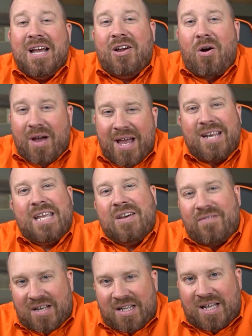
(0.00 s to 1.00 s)
go ahead and
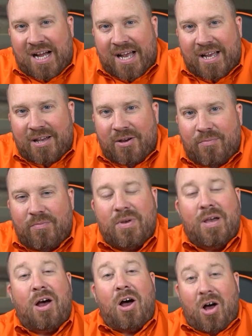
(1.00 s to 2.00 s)
give it a like.
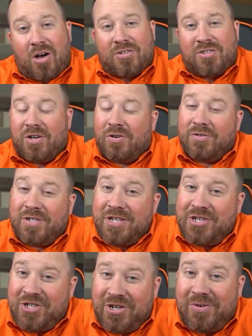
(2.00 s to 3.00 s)
Also,
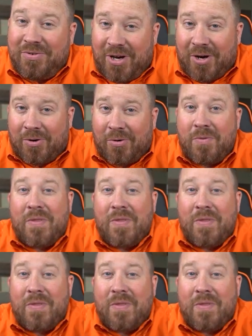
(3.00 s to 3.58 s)
did you know